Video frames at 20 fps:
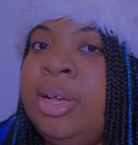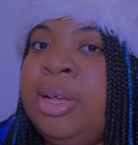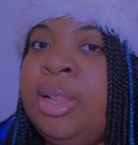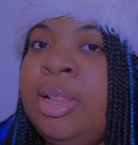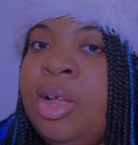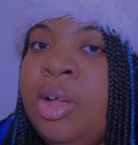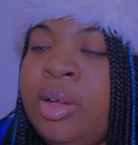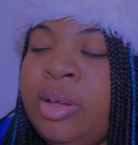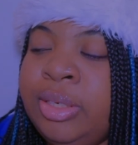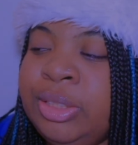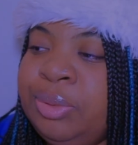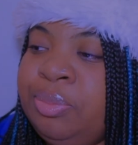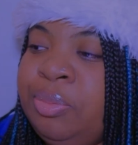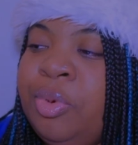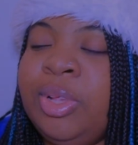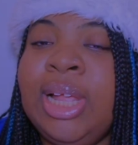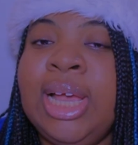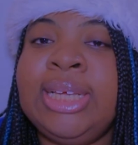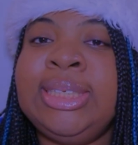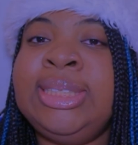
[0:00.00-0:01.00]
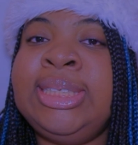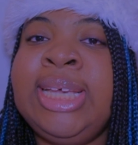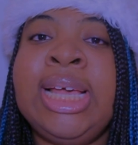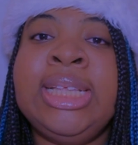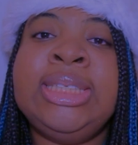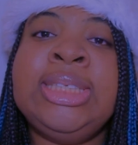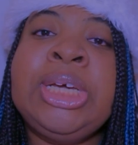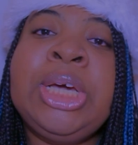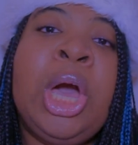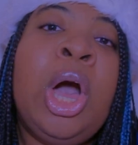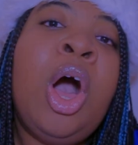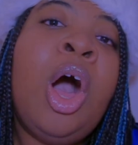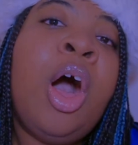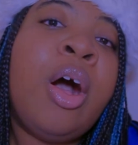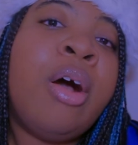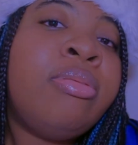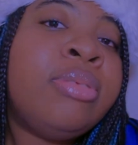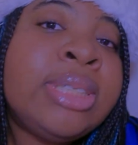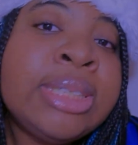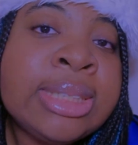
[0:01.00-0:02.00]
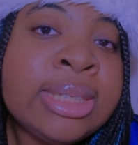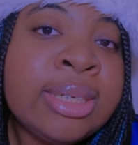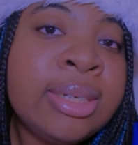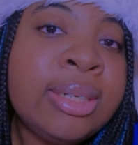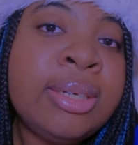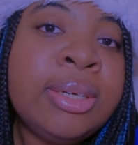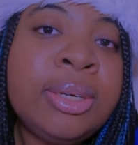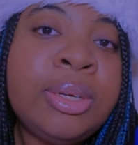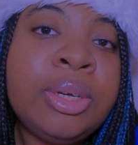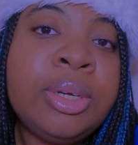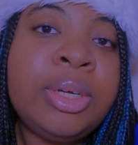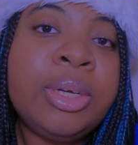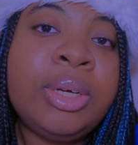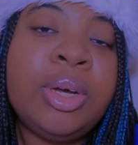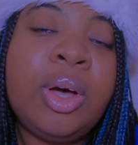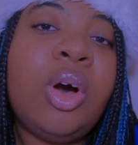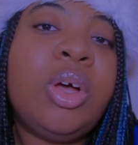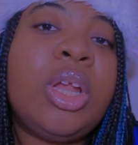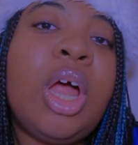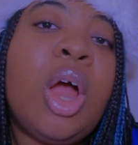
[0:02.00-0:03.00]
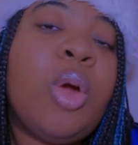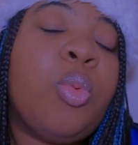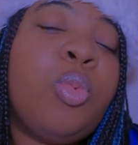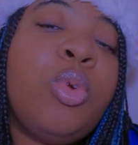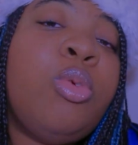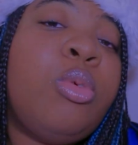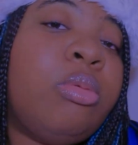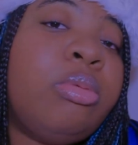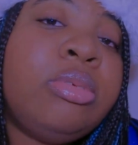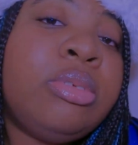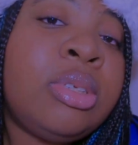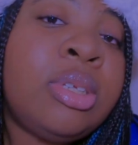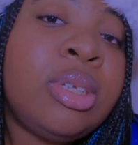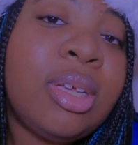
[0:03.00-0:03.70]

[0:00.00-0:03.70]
Claus. More like Santa coughs on our roofs.